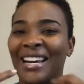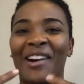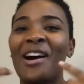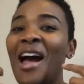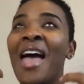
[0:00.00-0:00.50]

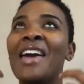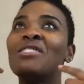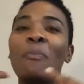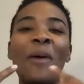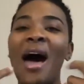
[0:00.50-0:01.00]
or in
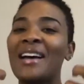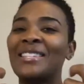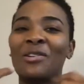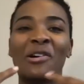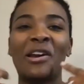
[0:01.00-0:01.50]
the
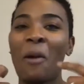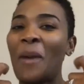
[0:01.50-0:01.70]
past growing up,